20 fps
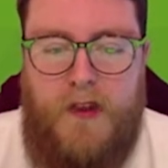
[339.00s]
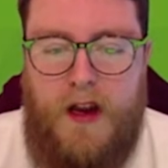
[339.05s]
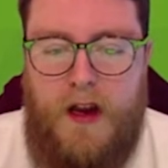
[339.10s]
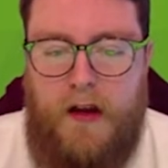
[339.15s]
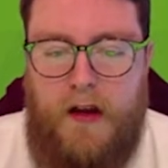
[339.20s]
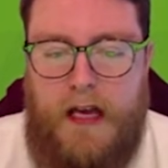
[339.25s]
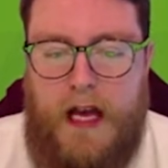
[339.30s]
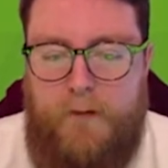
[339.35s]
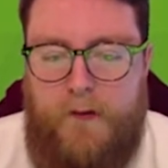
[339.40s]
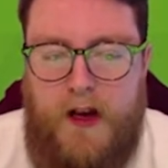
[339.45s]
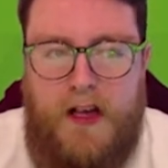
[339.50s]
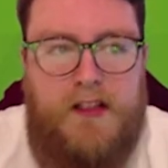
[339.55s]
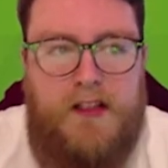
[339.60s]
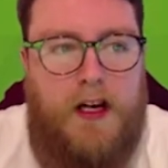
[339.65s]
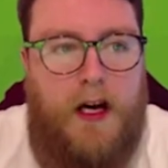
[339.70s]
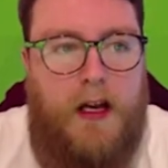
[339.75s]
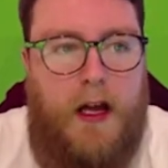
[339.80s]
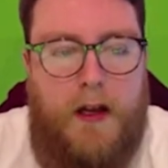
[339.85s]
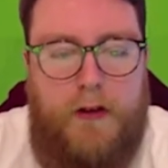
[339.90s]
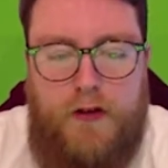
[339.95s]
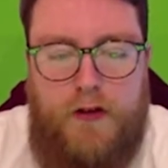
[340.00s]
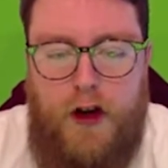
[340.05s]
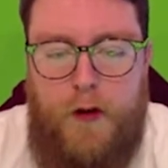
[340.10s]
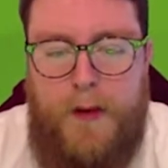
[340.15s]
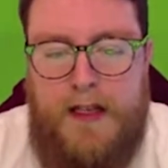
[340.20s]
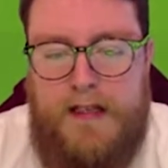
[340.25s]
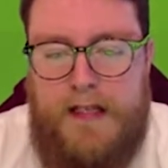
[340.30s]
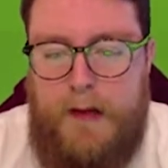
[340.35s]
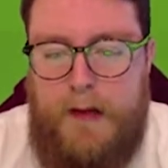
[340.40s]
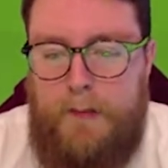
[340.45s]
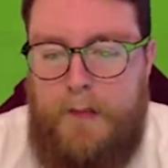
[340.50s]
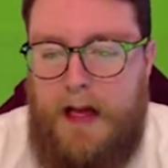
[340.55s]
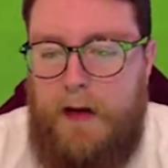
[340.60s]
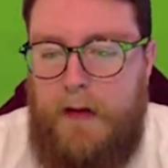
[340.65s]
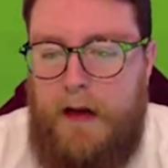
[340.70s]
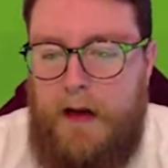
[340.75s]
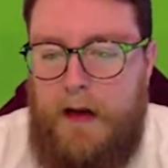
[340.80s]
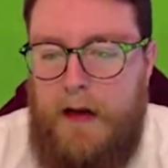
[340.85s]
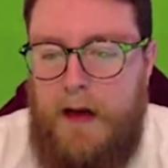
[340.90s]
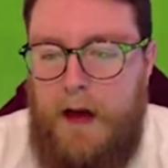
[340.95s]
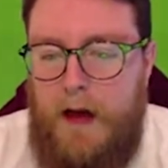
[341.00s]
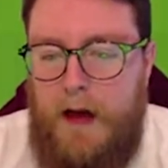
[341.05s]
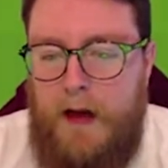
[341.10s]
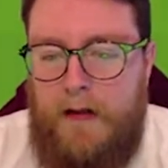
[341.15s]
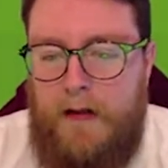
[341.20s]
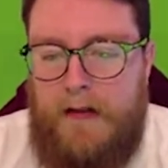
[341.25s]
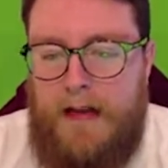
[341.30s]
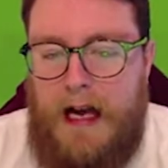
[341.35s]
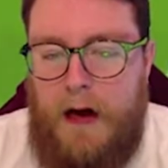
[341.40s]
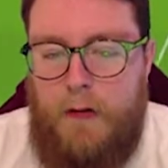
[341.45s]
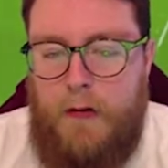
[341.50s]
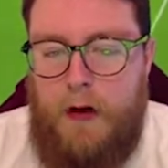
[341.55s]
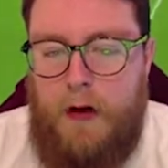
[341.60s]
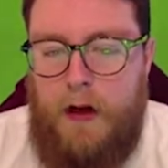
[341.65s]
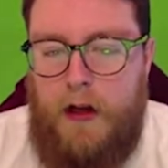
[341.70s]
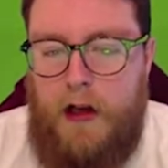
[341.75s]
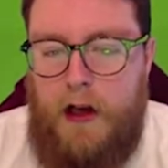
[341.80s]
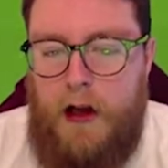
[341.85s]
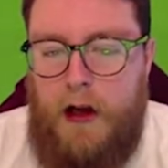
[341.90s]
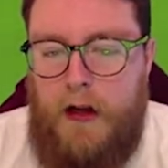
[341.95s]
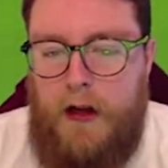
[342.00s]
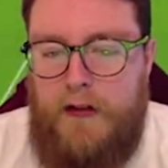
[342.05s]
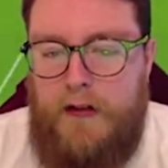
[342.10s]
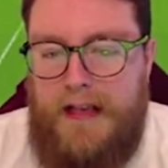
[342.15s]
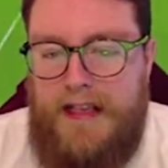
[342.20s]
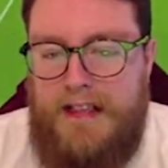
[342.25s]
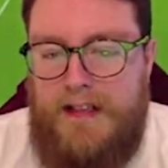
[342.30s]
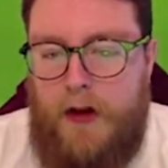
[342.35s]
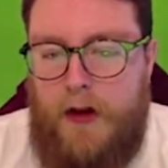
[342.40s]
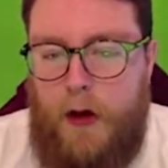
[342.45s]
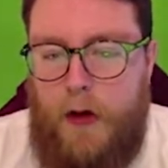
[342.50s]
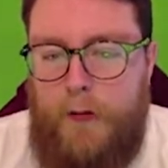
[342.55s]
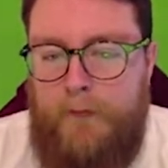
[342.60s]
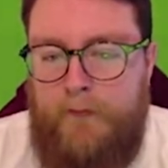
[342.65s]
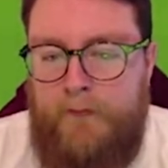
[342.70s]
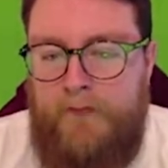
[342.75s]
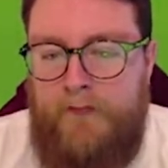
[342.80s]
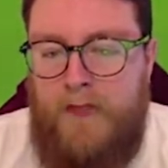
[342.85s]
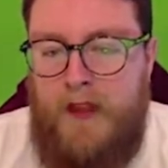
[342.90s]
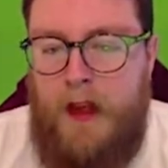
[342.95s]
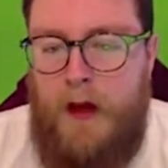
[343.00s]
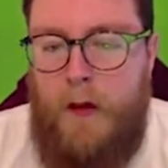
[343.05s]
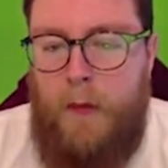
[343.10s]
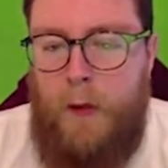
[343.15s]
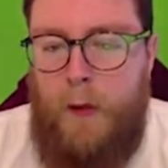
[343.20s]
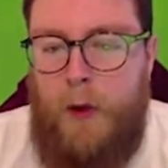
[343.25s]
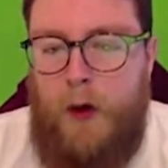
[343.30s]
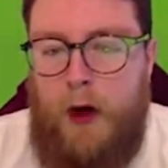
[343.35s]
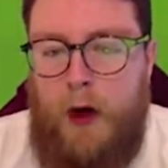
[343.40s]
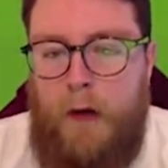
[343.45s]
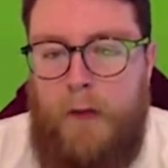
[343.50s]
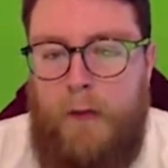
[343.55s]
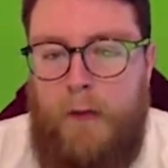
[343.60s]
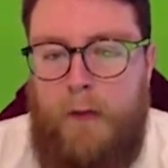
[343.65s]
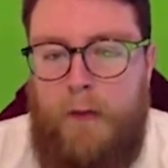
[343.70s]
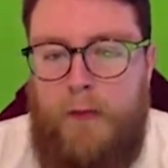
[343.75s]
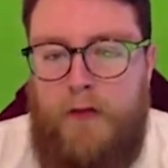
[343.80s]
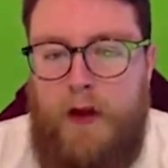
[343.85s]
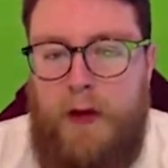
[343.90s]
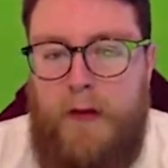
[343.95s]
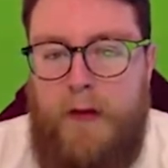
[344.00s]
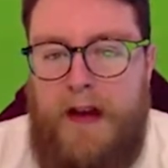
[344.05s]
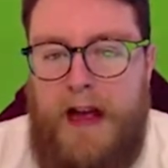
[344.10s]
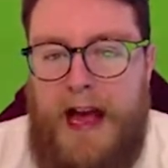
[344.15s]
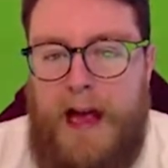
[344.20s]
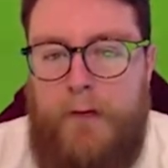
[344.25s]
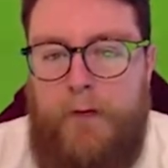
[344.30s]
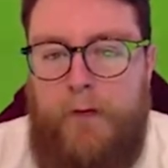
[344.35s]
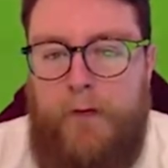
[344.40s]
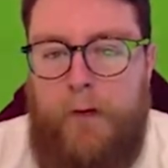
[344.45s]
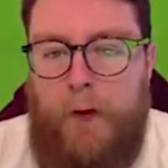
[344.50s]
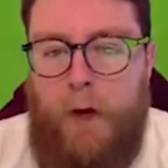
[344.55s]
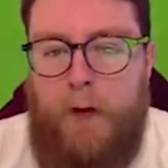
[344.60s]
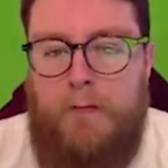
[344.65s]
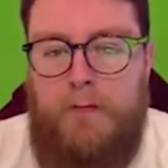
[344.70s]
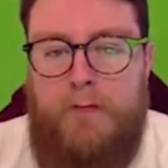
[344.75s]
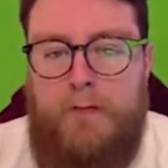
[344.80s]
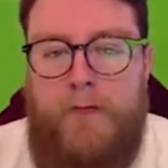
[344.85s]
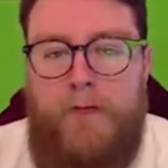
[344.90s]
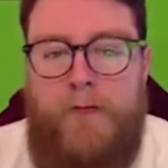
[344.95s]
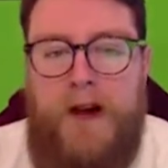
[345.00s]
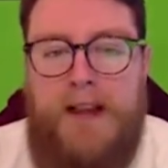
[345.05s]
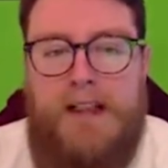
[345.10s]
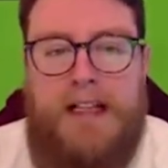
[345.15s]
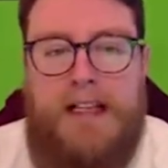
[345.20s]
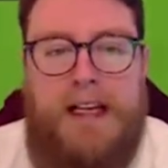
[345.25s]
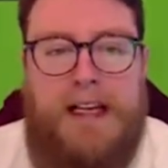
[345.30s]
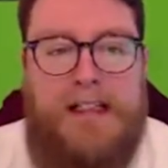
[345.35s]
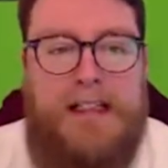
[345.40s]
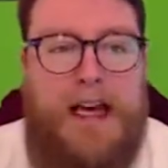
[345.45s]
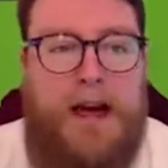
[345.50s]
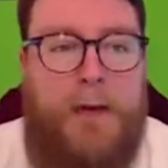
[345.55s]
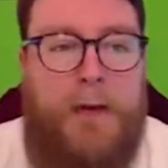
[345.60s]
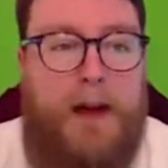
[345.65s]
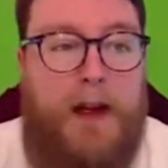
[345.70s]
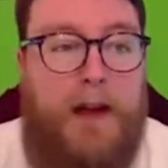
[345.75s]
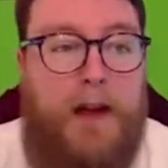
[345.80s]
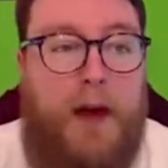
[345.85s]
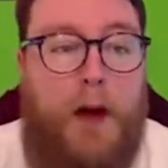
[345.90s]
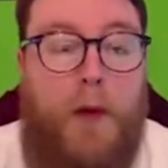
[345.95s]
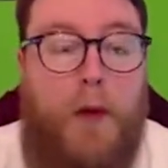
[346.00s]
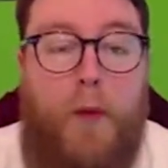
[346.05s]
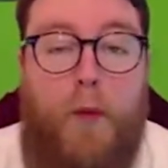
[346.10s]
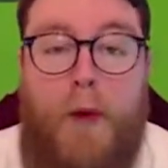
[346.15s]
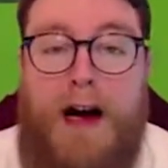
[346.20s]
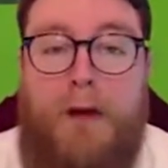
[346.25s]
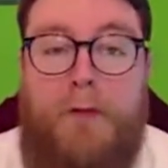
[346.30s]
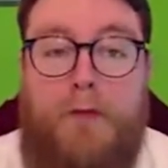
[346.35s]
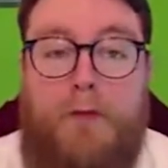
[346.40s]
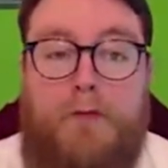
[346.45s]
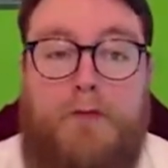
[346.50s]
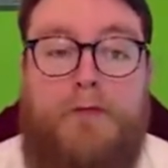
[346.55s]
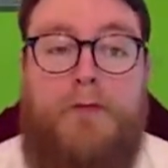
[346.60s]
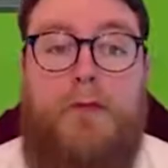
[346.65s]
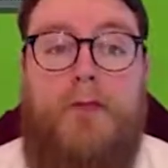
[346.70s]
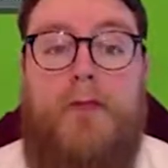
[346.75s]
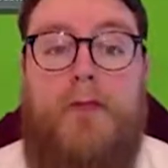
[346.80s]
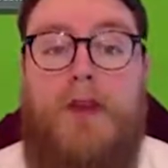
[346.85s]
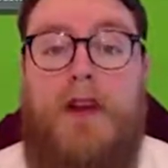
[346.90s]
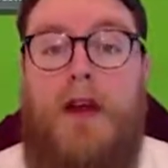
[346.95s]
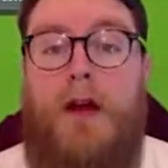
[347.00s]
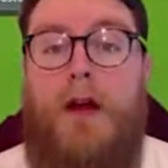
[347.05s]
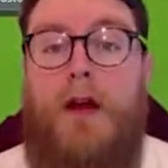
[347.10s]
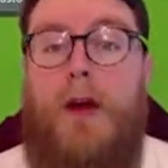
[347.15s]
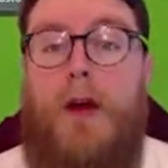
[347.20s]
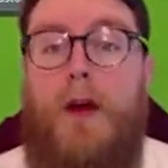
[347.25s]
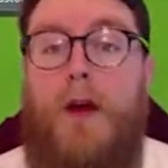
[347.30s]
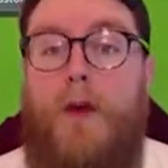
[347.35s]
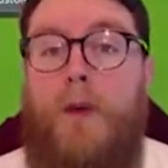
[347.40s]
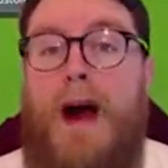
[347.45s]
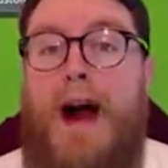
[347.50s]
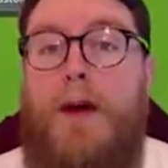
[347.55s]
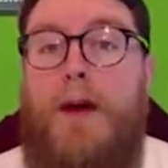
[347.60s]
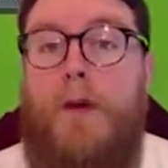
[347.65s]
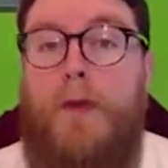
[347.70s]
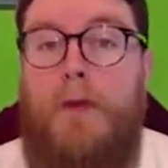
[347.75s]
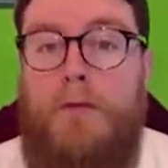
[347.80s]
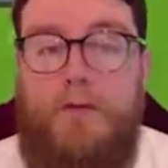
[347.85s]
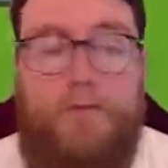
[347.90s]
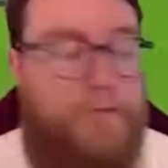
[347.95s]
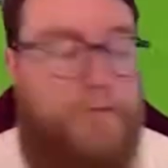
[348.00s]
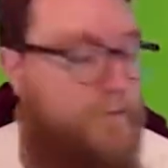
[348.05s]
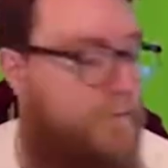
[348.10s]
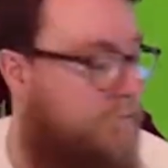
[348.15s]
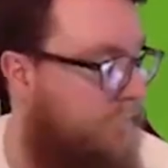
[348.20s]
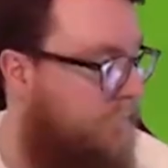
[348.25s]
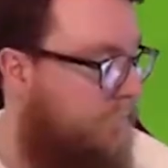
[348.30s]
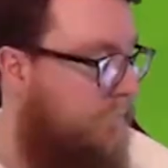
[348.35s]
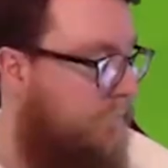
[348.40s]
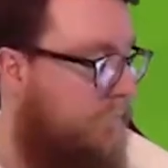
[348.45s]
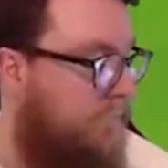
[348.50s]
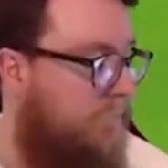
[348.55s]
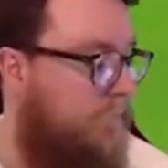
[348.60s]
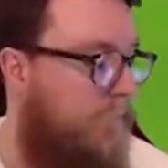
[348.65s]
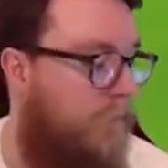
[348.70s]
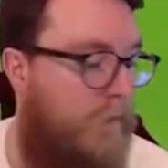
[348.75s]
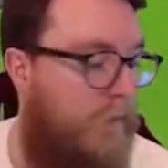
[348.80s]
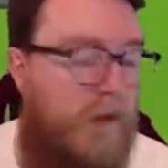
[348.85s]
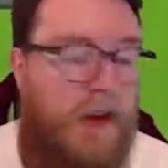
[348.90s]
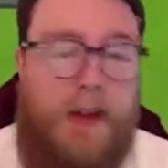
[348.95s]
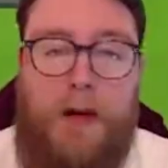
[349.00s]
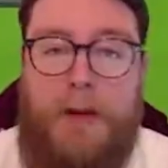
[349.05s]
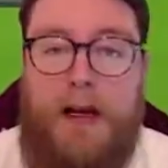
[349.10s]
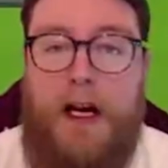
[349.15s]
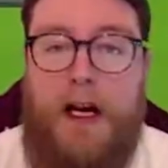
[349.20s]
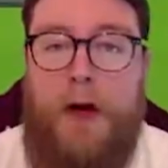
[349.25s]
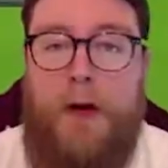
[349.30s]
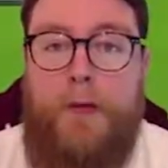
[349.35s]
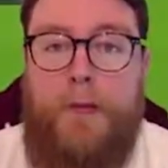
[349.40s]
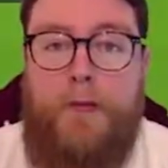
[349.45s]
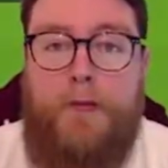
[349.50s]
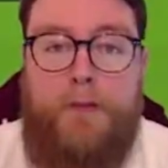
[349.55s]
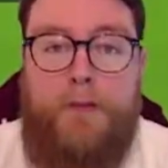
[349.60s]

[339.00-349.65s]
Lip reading: Okay, first highlight. 2 minutes in. Bellerin down the line to Isco. Walcott, two to aim for. Finds Lacazette and we get the goal. Wow. Wow. There we go.